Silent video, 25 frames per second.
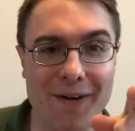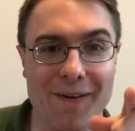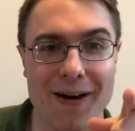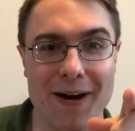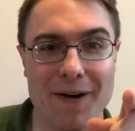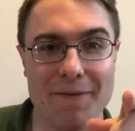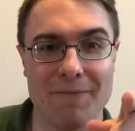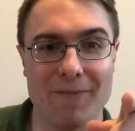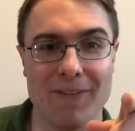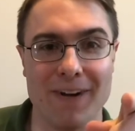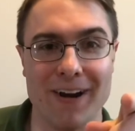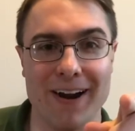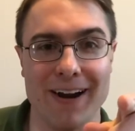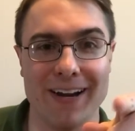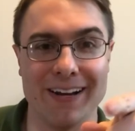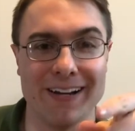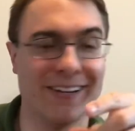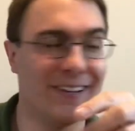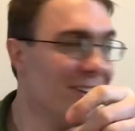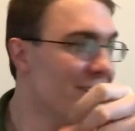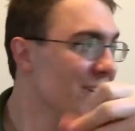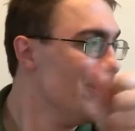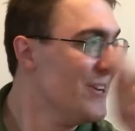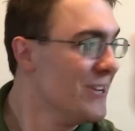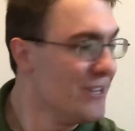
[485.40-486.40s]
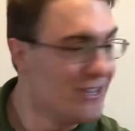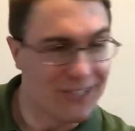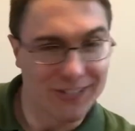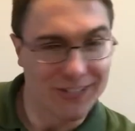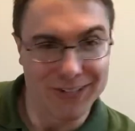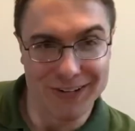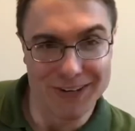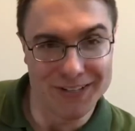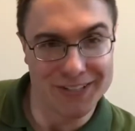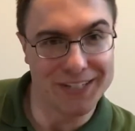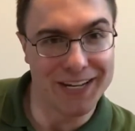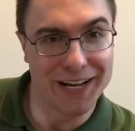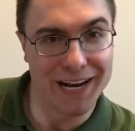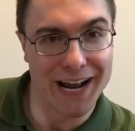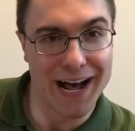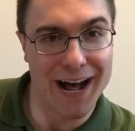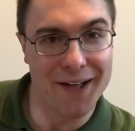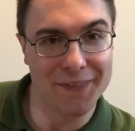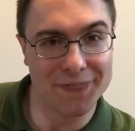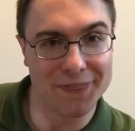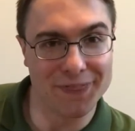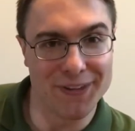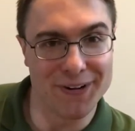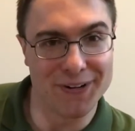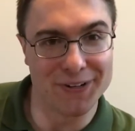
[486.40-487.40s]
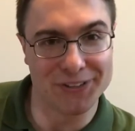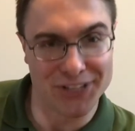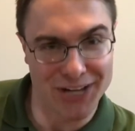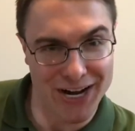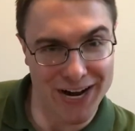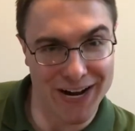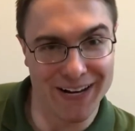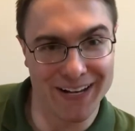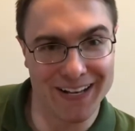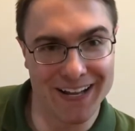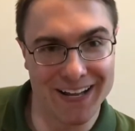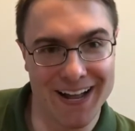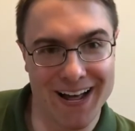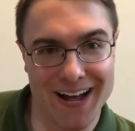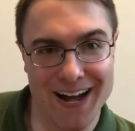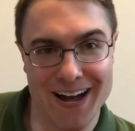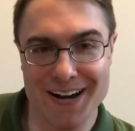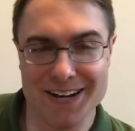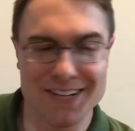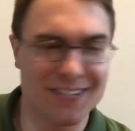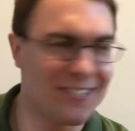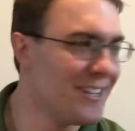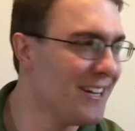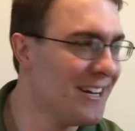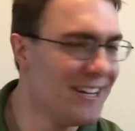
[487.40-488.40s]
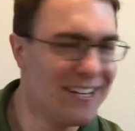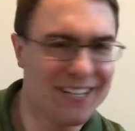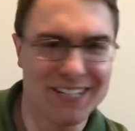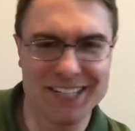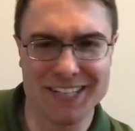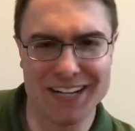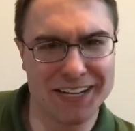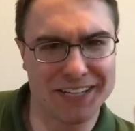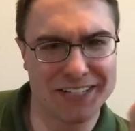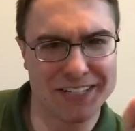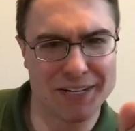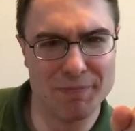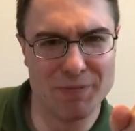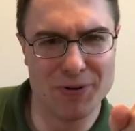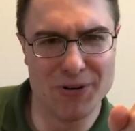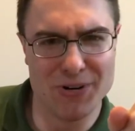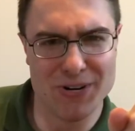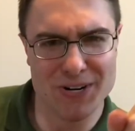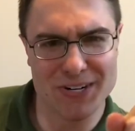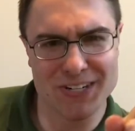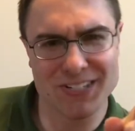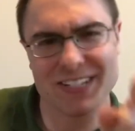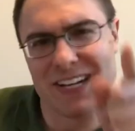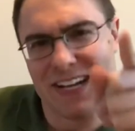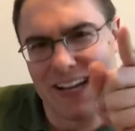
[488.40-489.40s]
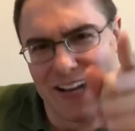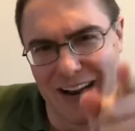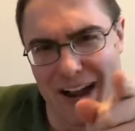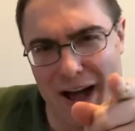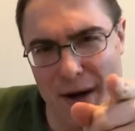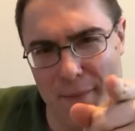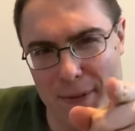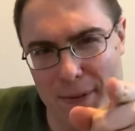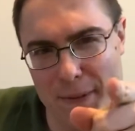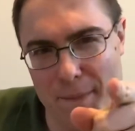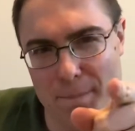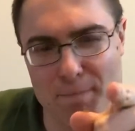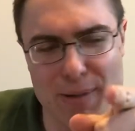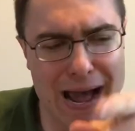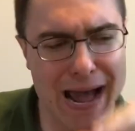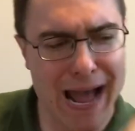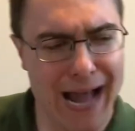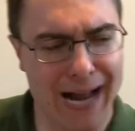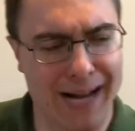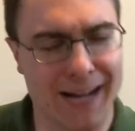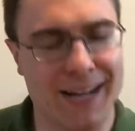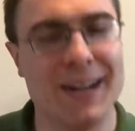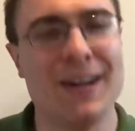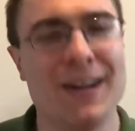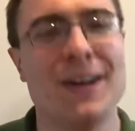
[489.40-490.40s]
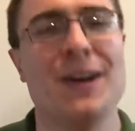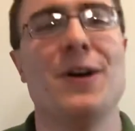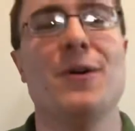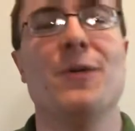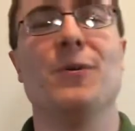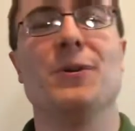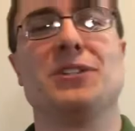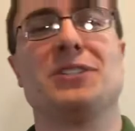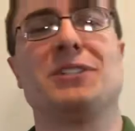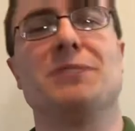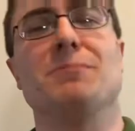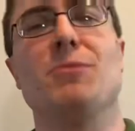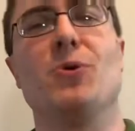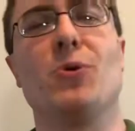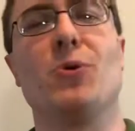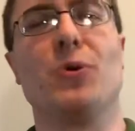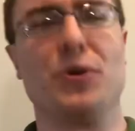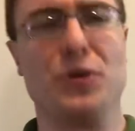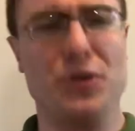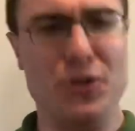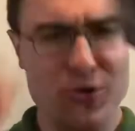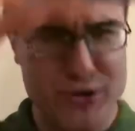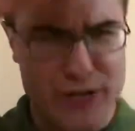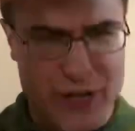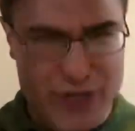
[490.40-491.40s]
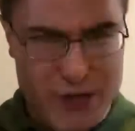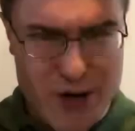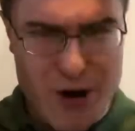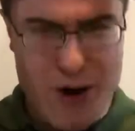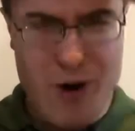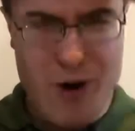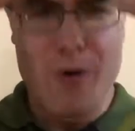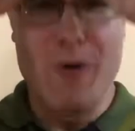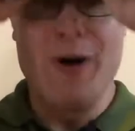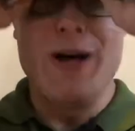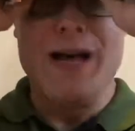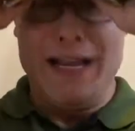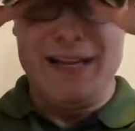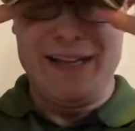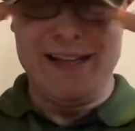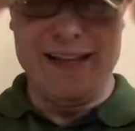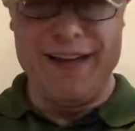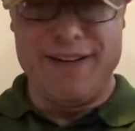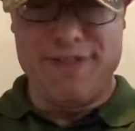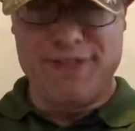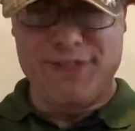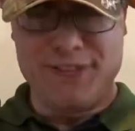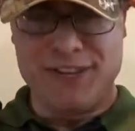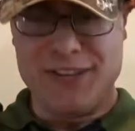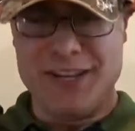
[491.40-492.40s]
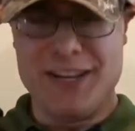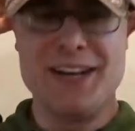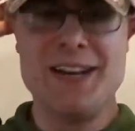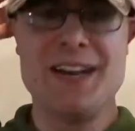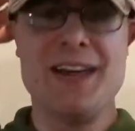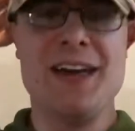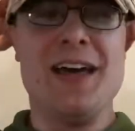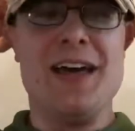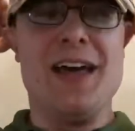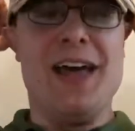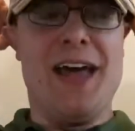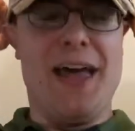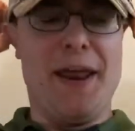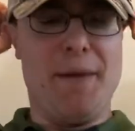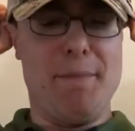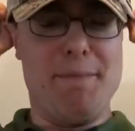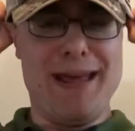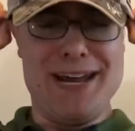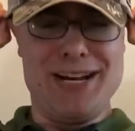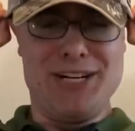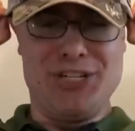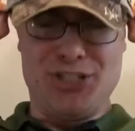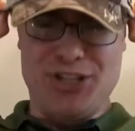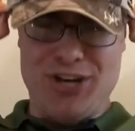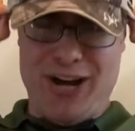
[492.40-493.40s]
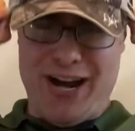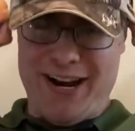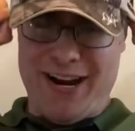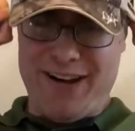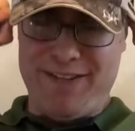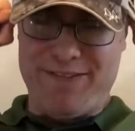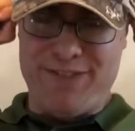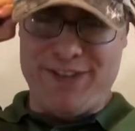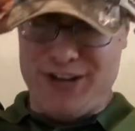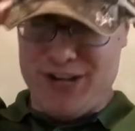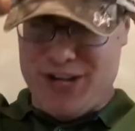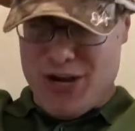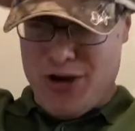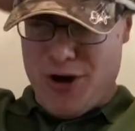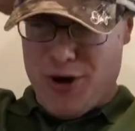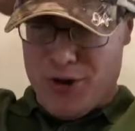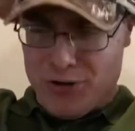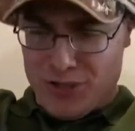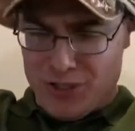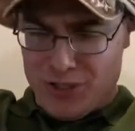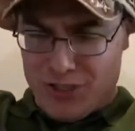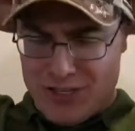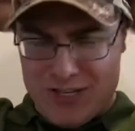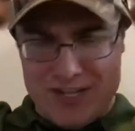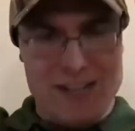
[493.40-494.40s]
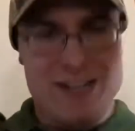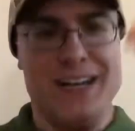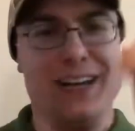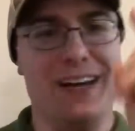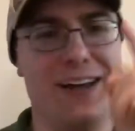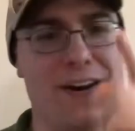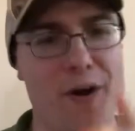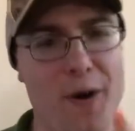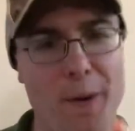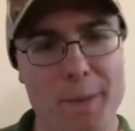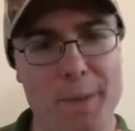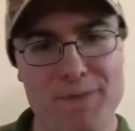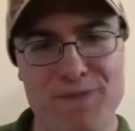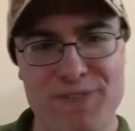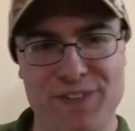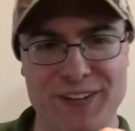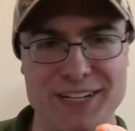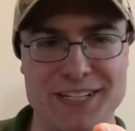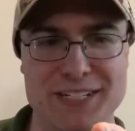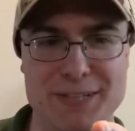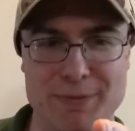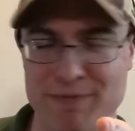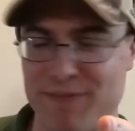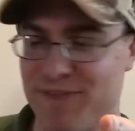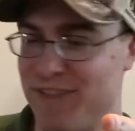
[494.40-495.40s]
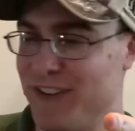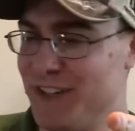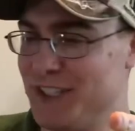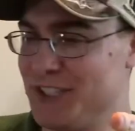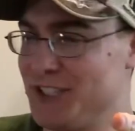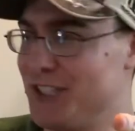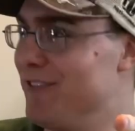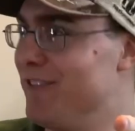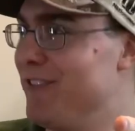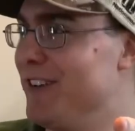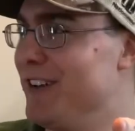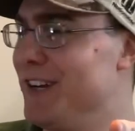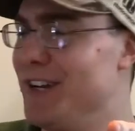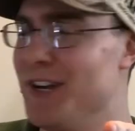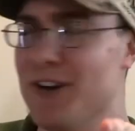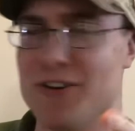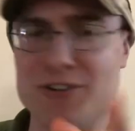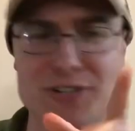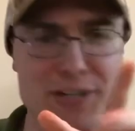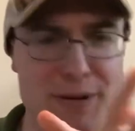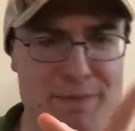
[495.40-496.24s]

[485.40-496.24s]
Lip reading: I'm ready. So let's get out there, tight lines, set some hooks, and I'll be back with some more Yu-Gi-Oh! Lifting and Mage Night videos, and hopefully some fishing videos.